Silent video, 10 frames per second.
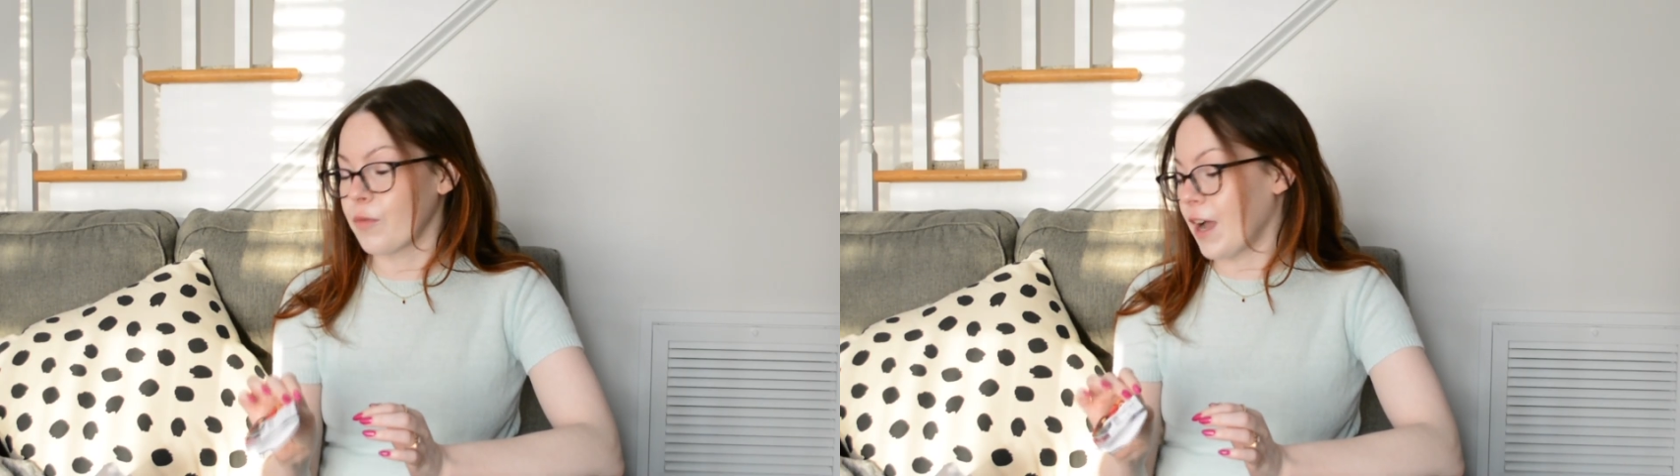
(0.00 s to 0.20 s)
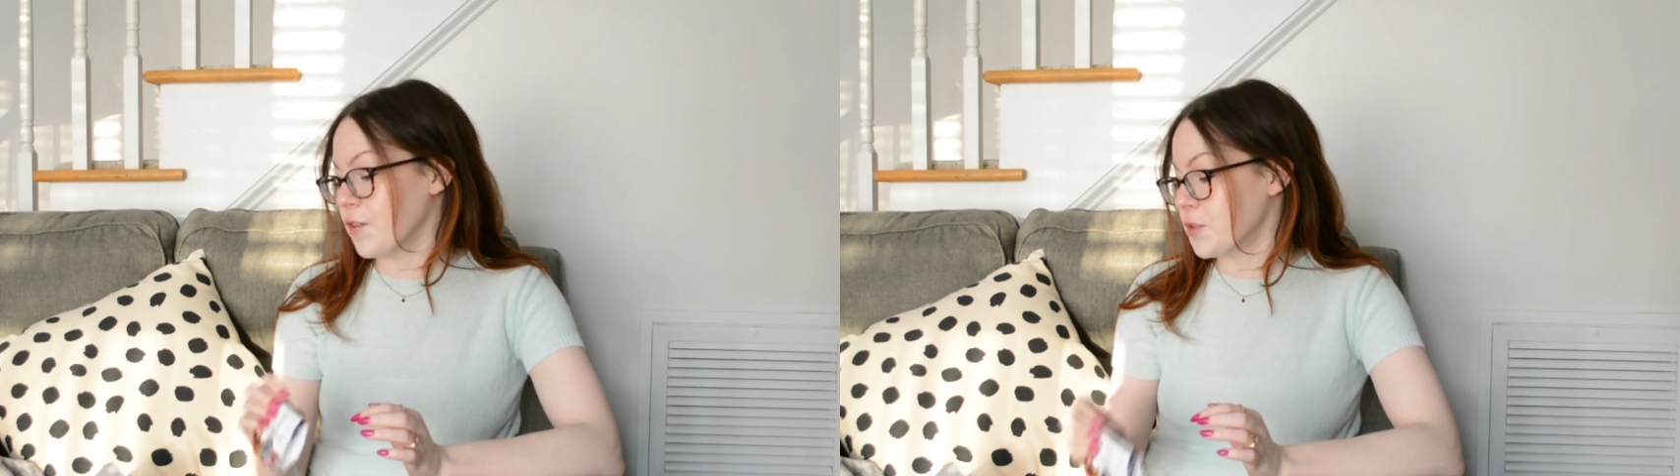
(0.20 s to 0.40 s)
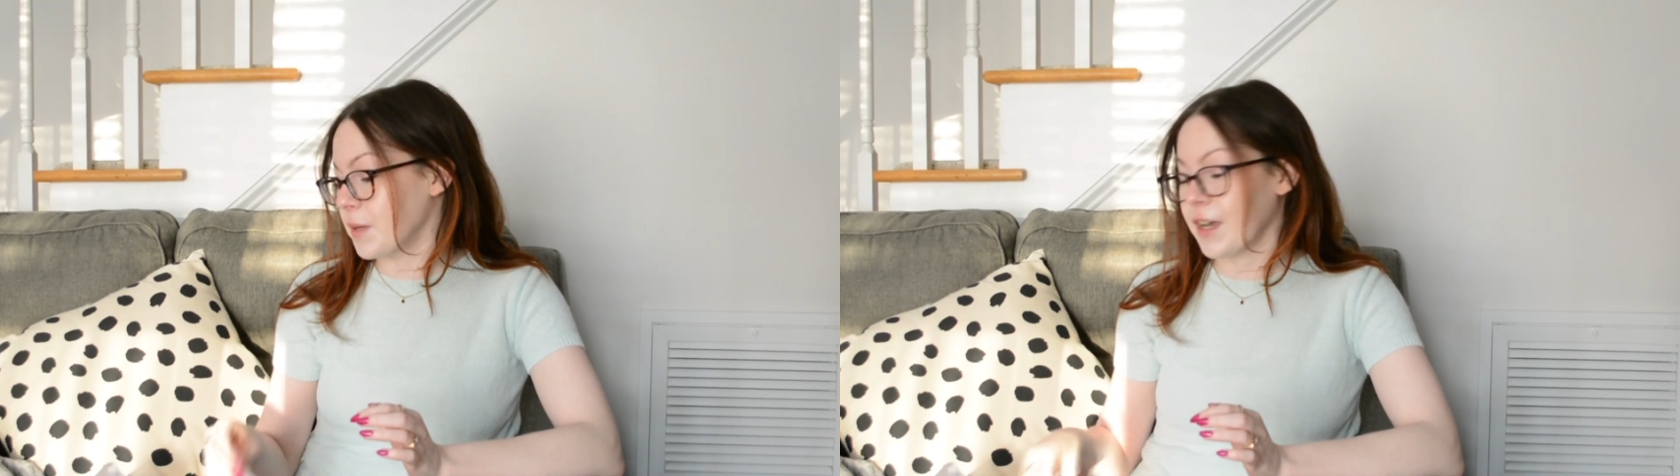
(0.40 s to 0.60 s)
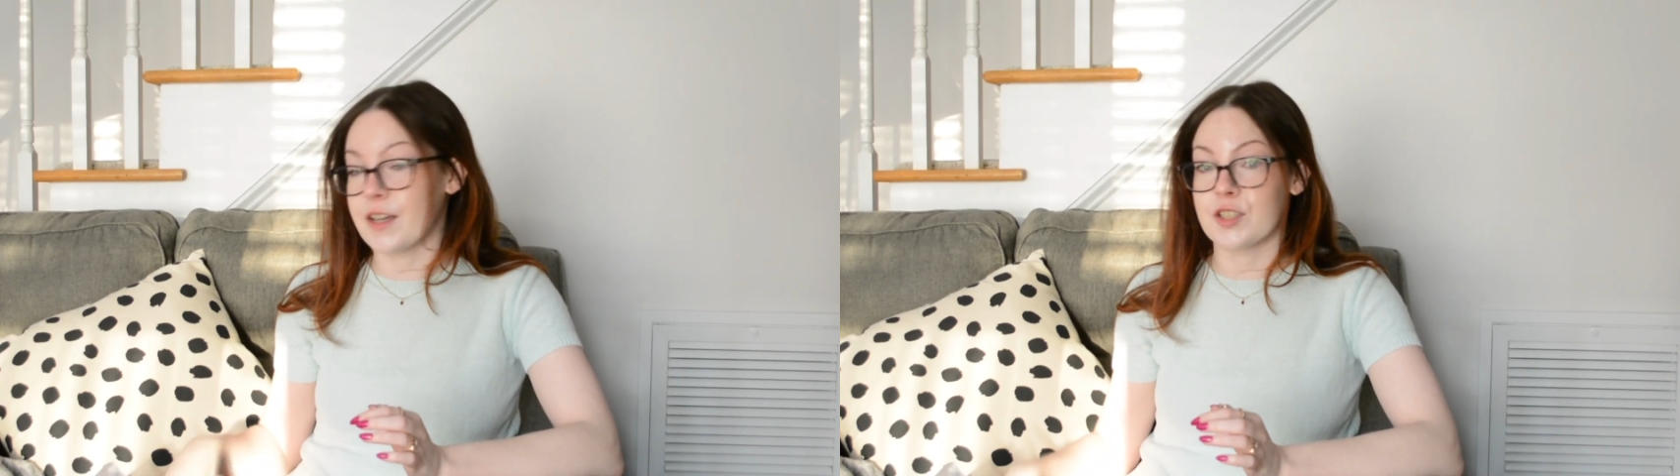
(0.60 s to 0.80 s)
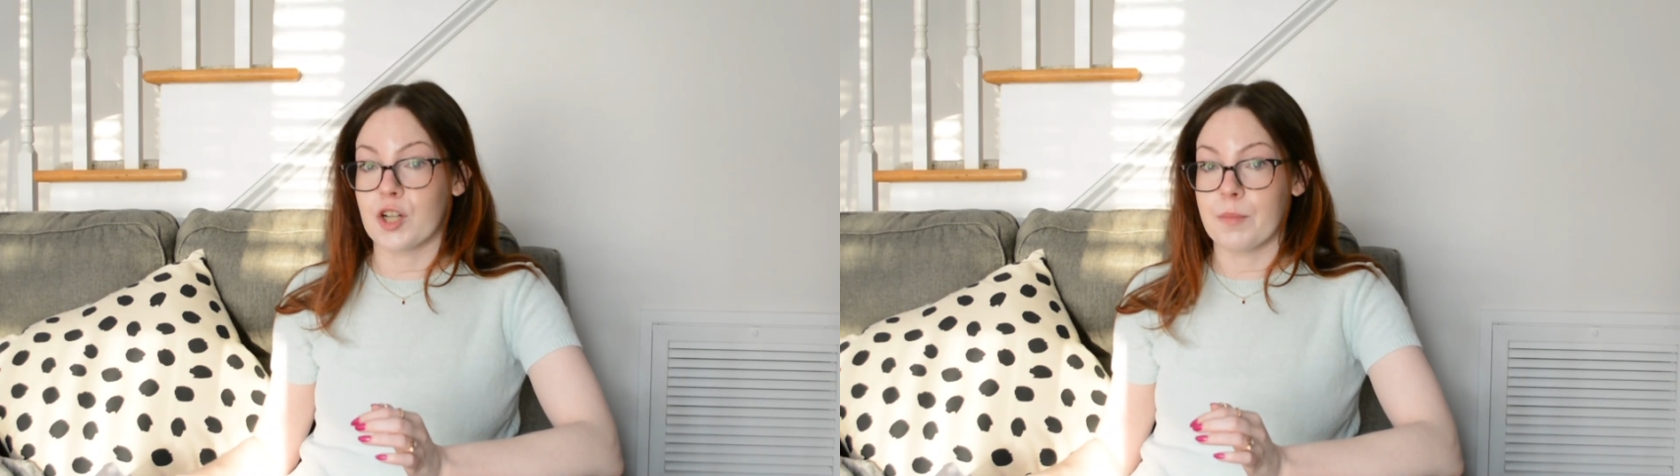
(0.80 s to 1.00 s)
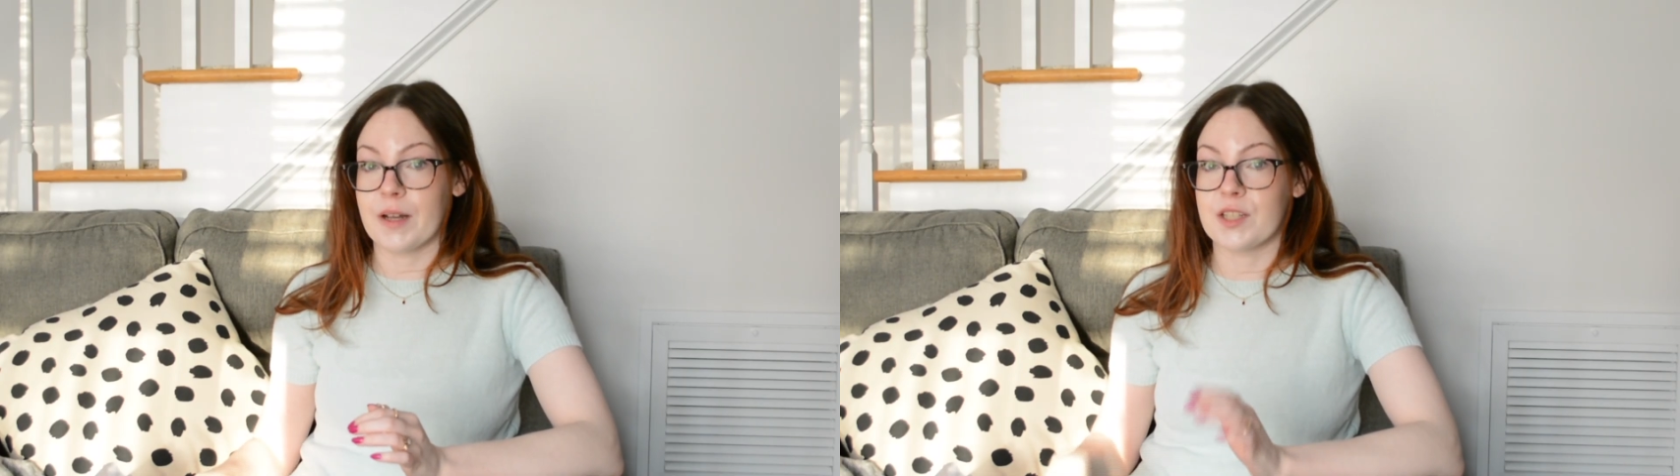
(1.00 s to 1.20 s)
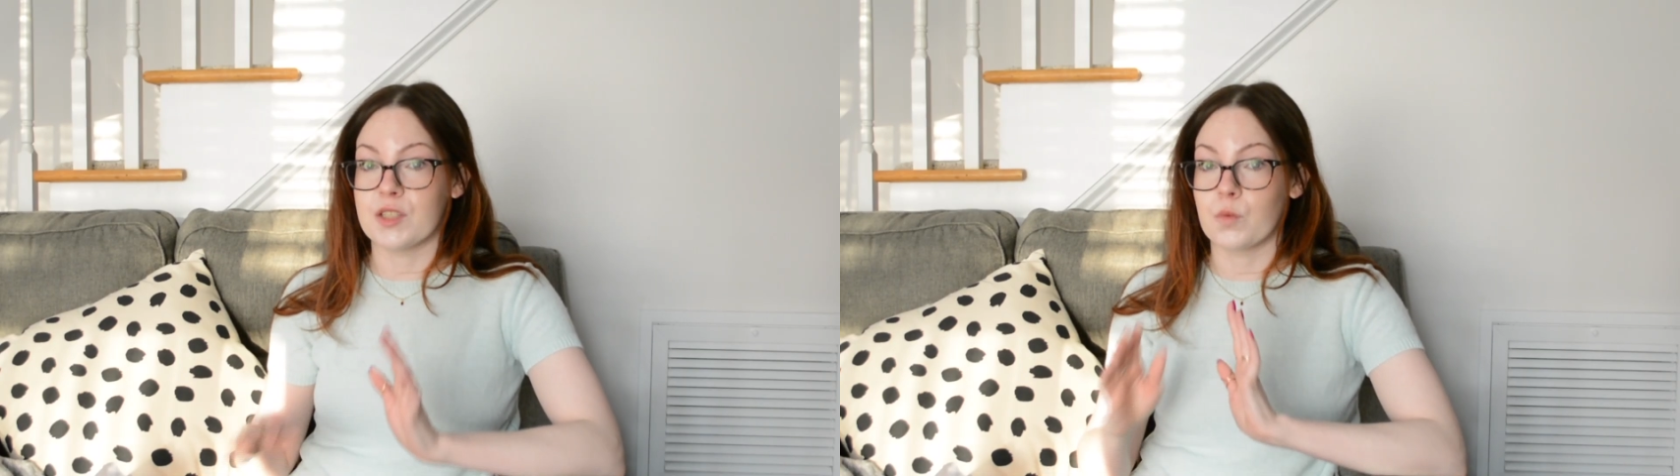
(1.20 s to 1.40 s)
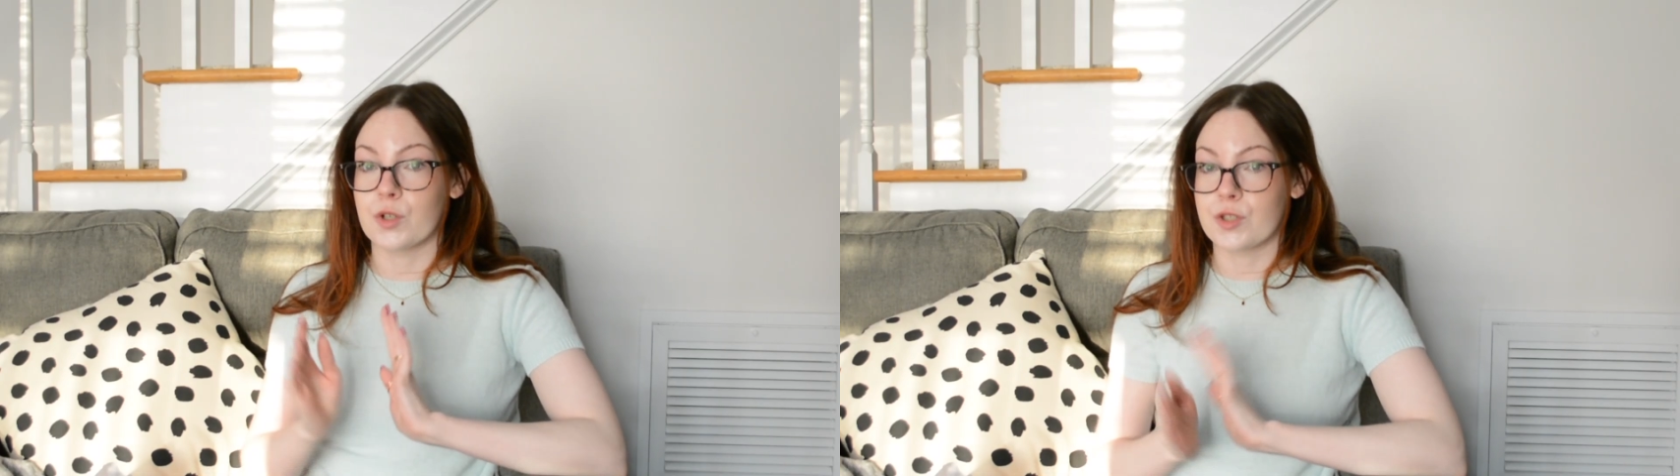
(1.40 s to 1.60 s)
around because her
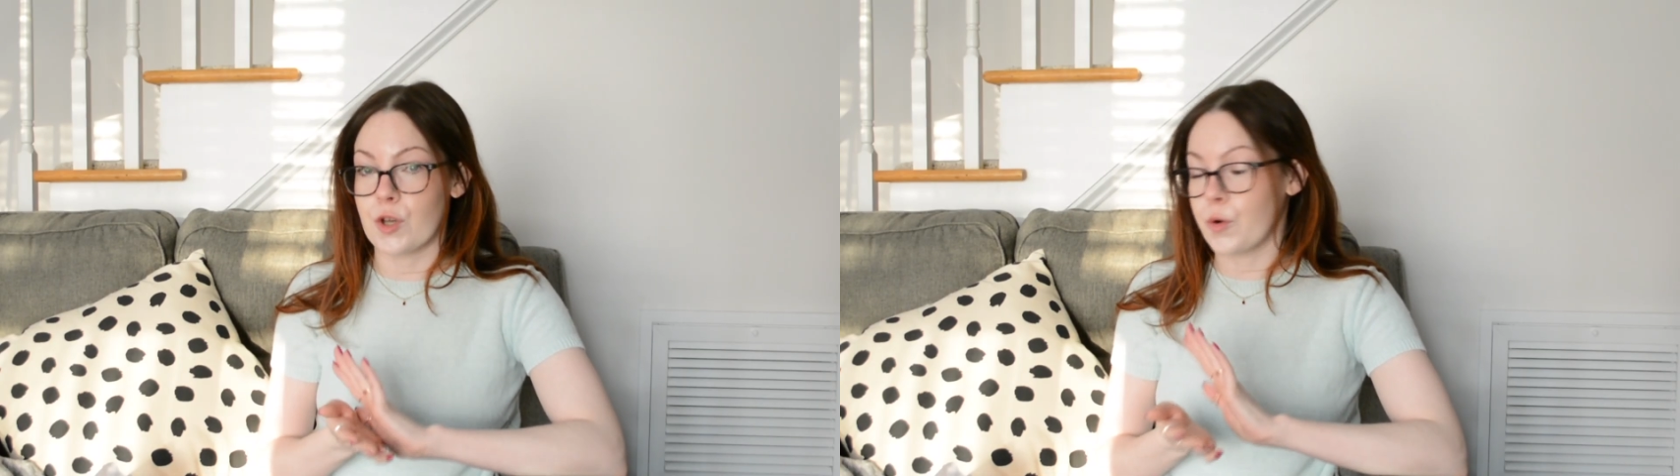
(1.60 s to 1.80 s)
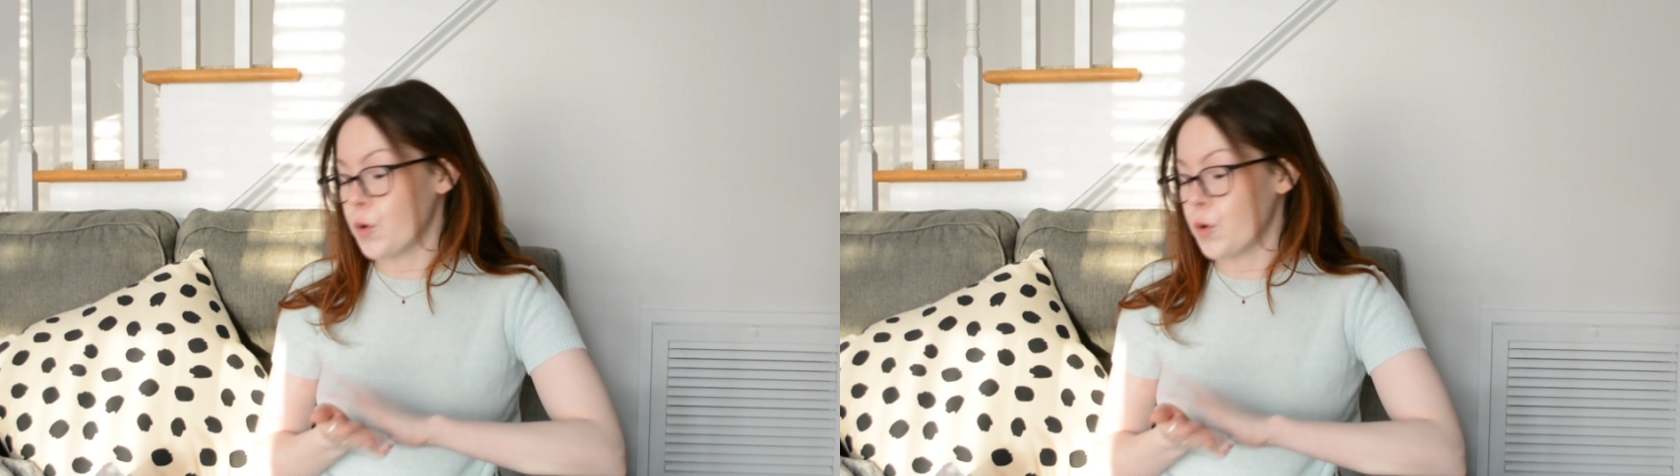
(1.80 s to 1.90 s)
buttons were so